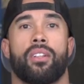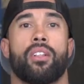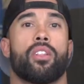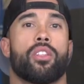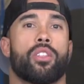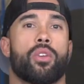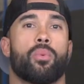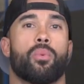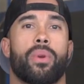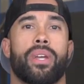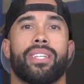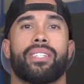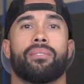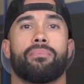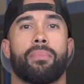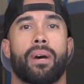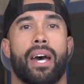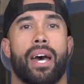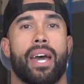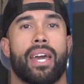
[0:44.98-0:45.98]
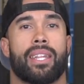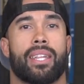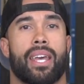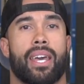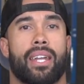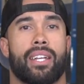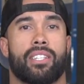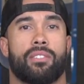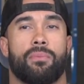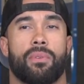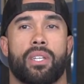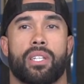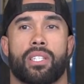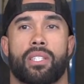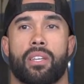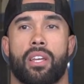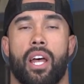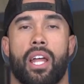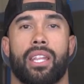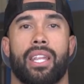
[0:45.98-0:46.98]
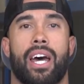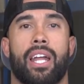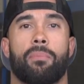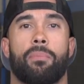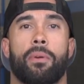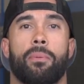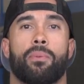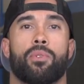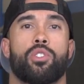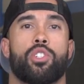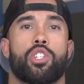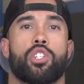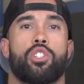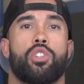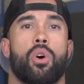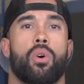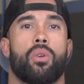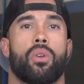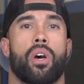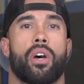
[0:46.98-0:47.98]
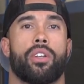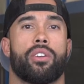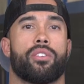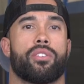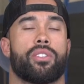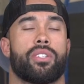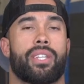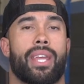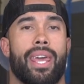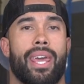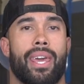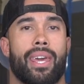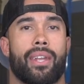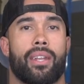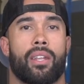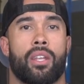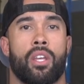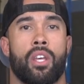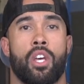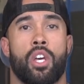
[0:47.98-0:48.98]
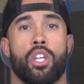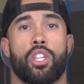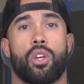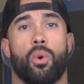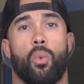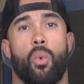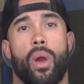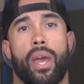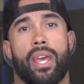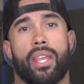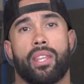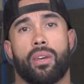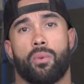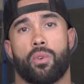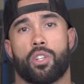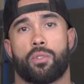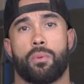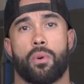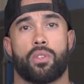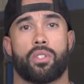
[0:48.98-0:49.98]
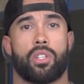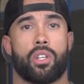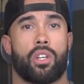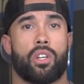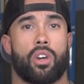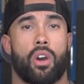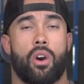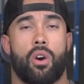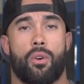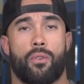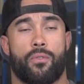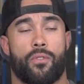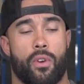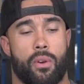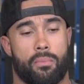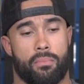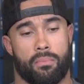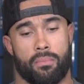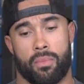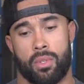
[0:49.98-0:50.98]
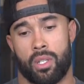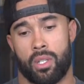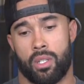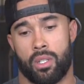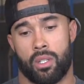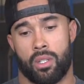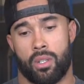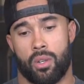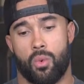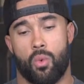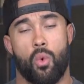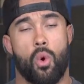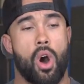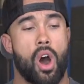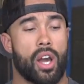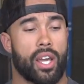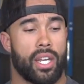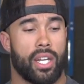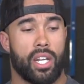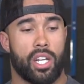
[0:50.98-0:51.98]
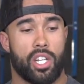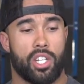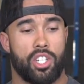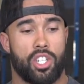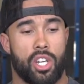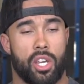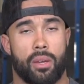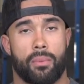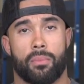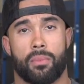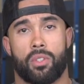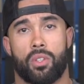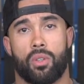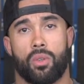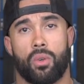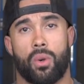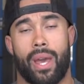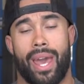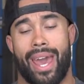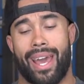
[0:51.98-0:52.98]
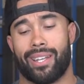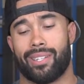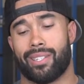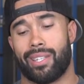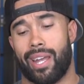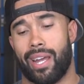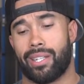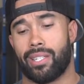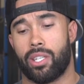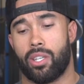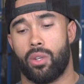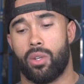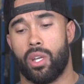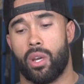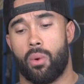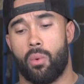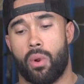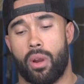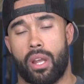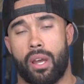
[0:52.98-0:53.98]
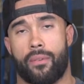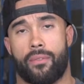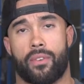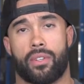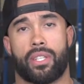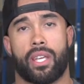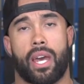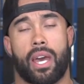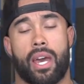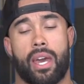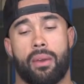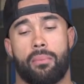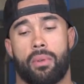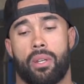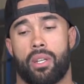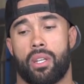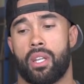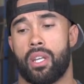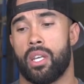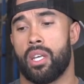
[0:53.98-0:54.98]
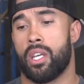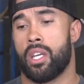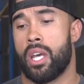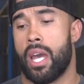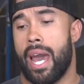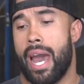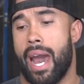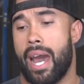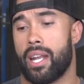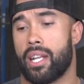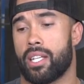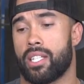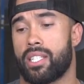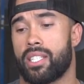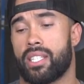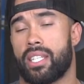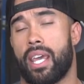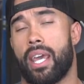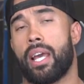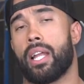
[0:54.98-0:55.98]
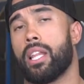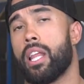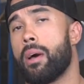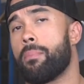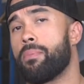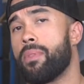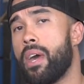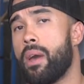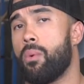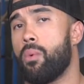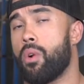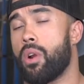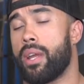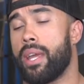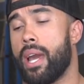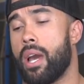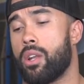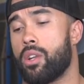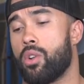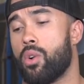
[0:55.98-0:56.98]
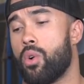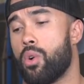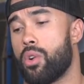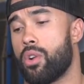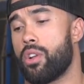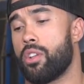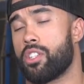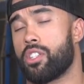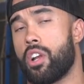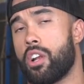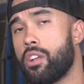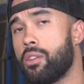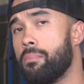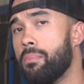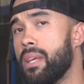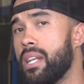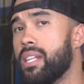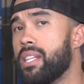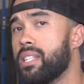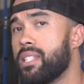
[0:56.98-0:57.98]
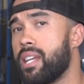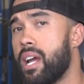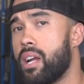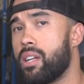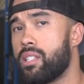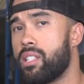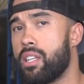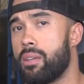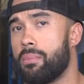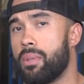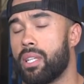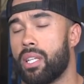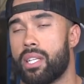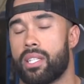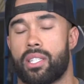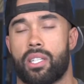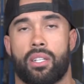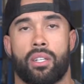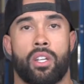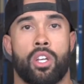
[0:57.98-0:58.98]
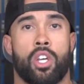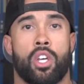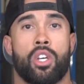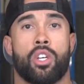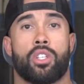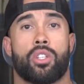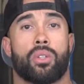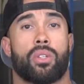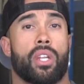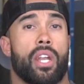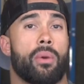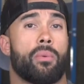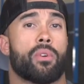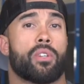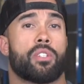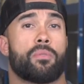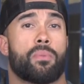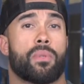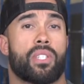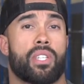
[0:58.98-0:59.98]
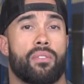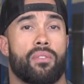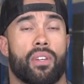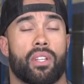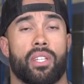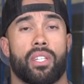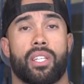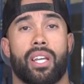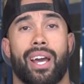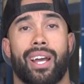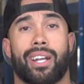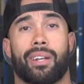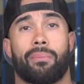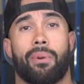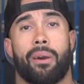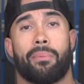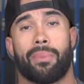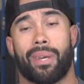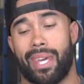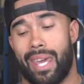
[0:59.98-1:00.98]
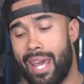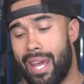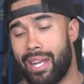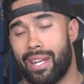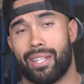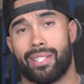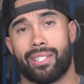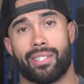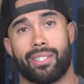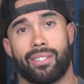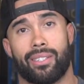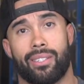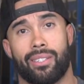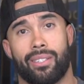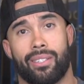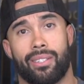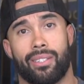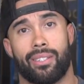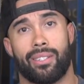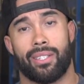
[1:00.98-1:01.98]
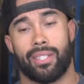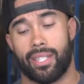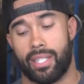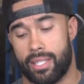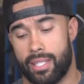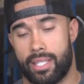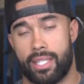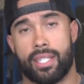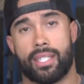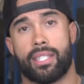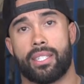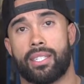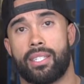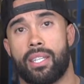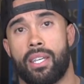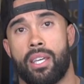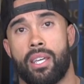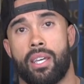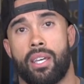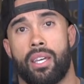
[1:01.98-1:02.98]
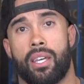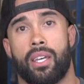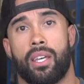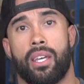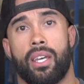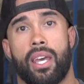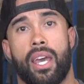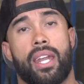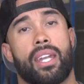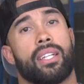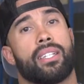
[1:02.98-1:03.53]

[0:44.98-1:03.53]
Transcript: The reason behind that is because a lot of people just don't understand the way that we're supposed to go from walking in a gym to actually executing a workout for time and how to scale up that workout in order to start to meet a desired stimulus. And so today we're specifically talking about mechanics, consistency, and